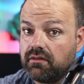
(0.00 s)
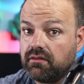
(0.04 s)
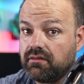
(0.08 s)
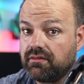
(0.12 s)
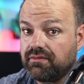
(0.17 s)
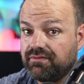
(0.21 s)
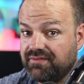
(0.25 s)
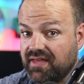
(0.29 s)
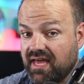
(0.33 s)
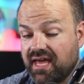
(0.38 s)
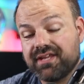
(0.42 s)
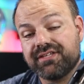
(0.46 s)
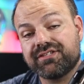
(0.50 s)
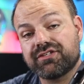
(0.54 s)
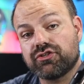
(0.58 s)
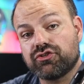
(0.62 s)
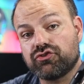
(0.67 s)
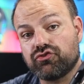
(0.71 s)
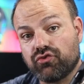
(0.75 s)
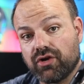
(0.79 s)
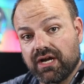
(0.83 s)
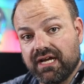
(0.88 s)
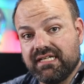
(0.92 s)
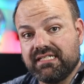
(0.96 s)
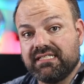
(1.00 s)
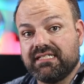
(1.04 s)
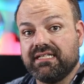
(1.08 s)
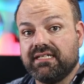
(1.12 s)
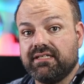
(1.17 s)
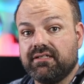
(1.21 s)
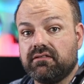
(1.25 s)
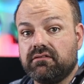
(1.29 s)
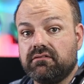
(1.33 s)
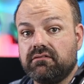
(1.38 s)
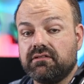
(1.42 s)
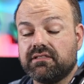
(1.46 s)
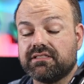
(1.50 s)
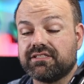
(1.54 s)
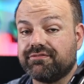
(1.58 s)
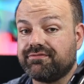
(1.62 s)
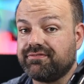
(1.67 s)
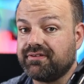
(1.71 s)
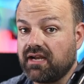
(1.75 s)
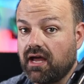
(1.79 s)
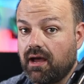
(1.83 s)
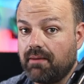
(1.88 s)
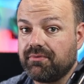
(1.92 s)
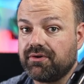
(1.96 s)
That is a great deal. It's a
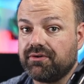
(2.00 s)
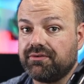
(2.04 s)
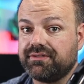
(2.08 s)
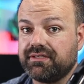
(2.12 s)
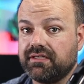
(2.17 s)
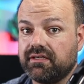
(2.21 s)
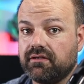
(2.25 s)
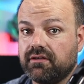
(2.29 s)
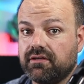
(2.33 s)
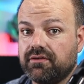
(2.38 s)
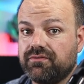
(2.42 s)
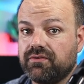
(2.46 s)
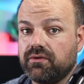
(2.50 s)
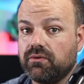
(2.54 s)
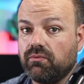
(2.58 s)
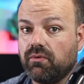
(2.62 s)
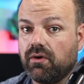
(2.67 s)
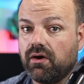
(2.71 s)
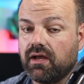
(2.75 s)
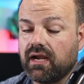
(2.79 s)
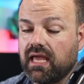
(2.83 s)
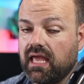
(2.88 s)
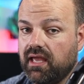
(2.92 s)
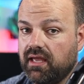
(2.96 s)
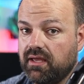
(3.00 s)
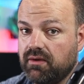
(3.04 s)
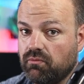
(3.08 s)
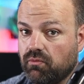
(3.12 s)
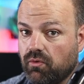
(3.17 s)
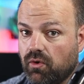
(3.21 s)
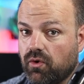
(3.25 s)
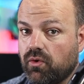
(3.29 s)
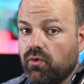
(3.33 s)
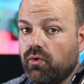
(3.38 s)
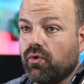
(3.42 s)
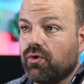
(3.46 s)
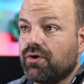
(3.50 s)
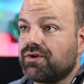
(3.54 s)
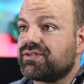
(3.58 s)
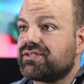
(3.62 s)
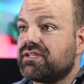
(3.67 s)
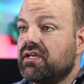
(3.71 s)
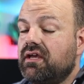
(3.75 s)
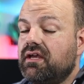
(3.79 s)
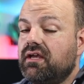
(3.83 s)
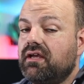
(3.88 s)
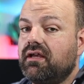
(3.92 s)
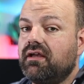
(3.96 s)
phenomenal deal if you want a workhorse
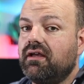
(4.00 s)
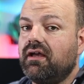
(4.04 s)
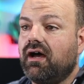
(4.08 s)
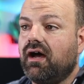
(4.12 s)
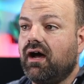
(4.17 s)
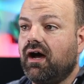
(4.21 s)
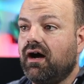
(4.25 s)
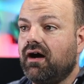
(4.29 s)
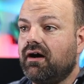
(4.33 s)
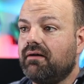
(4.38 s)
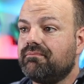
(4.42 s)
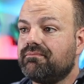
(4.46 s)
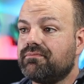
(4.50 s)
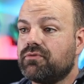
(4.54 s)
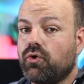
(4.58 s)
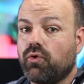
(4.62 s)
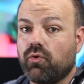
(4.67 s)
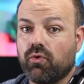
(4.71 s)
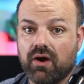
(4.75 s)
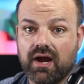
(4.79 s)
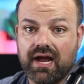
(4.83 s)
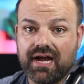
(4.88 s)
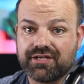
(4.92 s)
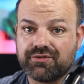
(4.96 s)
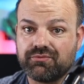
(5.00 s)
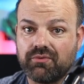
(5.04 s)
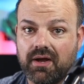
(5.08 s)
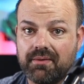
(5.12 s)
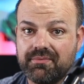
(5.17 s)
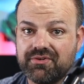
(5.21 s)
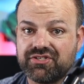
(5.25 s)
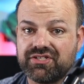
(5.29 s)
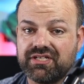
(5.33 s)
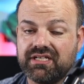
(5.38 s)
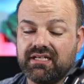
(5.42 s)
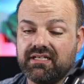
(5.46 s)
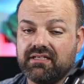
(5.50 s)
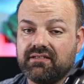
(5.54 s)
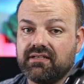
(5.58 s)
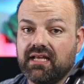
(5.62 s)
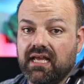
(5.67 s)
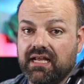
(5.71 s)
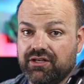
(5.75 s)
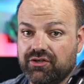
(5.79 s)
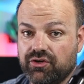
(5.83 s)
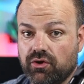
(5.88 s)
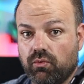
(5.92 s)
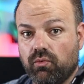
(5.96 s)
Core XY machine
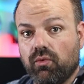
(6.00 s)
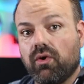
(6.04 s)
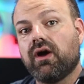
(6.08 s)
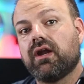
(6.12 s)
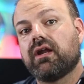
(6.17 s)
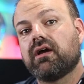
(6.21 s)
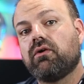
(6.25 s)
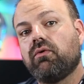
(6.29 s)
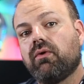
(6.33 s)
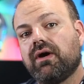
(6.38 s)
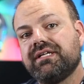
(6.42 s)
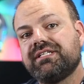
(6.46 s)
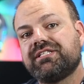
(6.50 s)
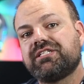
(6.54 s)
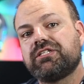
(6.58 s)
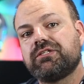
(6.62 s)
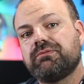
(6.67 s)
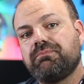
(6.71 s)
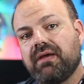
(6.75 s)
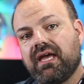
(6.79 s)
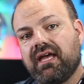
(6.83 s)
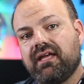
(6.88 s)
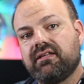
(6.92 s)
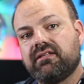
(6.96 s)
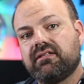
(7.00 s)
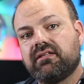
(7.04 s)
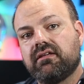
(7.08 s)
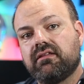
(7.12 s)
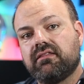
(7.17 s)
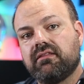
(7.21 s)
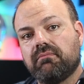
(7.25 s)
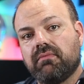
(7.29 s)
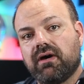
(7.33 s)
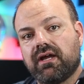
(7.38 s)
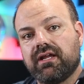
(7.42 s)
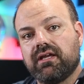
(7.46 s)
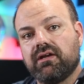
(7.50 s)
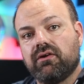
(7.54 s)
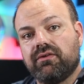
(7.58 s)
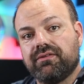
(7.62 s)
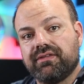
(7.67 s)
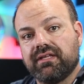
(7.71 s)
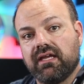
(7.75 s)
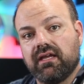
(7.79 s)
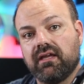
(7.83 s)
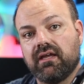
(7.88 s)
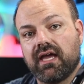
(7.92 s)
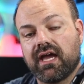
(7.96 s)
and you don't want to quite spend the money on
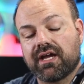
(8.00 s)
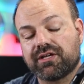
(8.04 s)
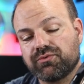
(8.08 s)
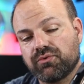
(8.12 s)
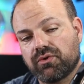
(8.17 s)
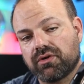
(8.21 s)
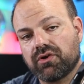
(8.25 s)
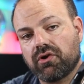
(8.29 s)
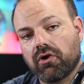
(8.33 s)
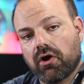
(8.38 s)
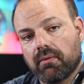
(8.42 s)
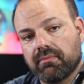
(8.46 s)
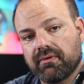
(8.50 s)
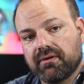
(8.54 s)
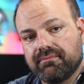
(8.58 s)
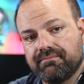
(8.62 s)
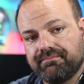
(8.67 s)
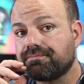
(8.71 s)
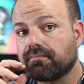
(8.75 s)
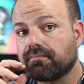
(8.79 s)
the X1 Carbon.